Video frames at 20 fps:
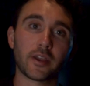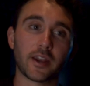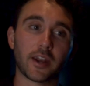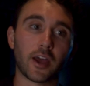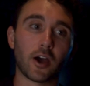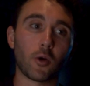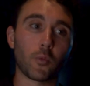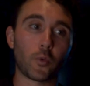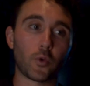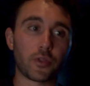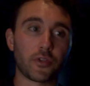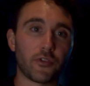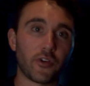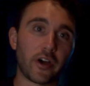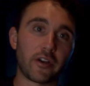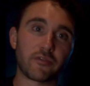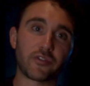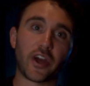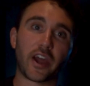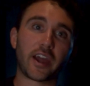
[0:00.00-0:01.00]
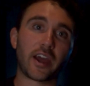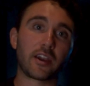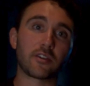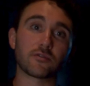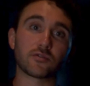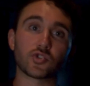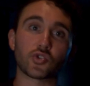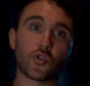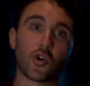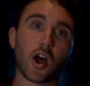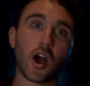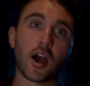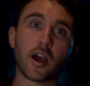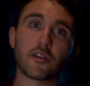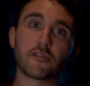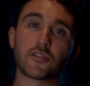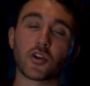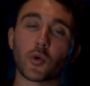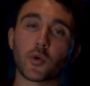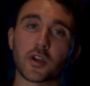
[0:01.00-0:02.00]
It can help with a lot of that kind of
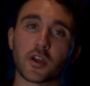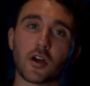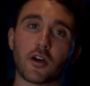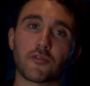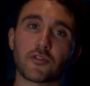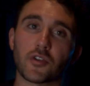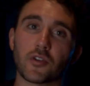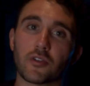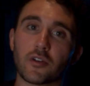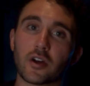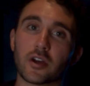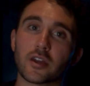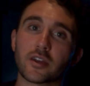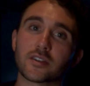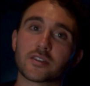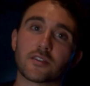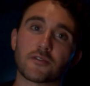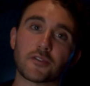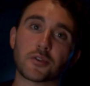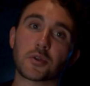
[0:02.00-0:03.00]
drive going off your legs.